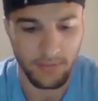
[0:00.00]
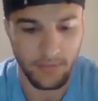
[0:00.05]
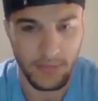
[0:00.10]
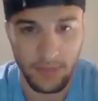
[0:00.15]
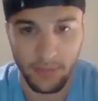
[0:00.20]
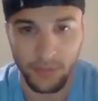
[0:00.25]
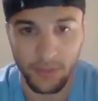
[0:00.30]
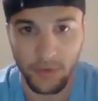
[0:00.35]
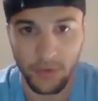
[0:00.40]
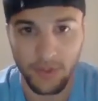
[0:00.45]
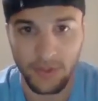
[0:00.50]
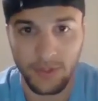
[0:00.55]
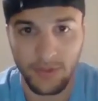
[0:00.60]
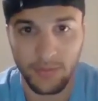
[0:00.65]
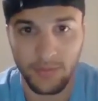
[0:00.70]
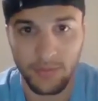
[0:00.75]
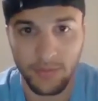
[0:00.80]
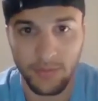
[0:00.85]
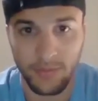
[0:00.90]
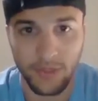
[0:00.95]
the
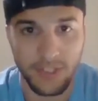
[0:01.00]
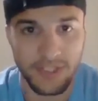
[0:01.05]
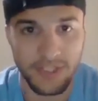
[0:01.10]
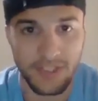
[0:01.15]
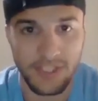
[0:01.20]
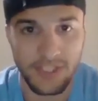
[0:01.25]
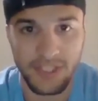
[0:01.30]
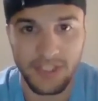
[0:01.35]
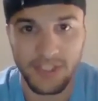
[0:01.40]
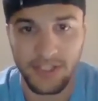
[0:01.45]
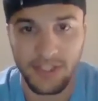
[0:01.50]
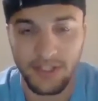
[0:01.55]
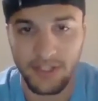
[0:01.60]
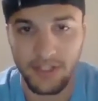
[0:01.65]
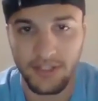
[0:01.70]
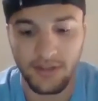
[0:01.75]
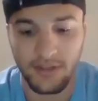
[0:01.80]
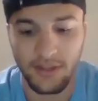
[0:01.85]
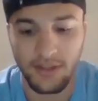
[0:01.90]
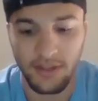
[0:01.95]
brutal preseason
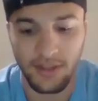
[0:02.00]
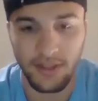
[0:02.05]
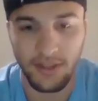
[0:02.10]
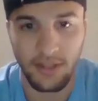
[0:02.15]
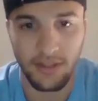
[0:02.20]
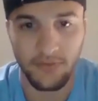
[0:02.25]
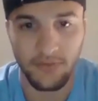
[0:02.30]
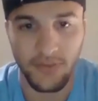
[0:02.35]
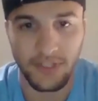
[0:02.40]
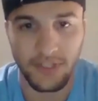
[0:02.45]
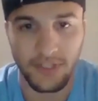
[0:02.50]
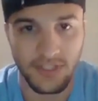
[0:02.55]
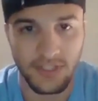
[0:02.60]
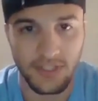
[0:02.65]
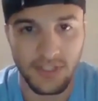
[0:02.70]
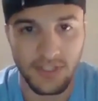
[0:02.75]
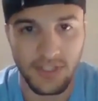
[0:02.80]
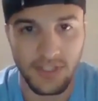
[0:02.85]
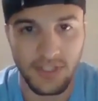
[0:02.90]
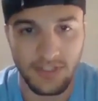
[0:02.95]
and and
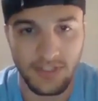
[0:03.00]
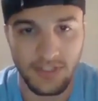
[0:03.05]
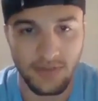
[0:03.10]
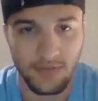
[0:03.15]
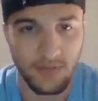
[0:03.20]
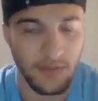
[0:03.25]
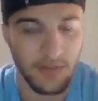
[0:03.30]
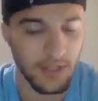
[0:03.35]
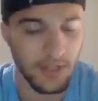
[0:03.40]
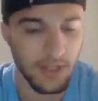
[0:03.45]
wrestling season.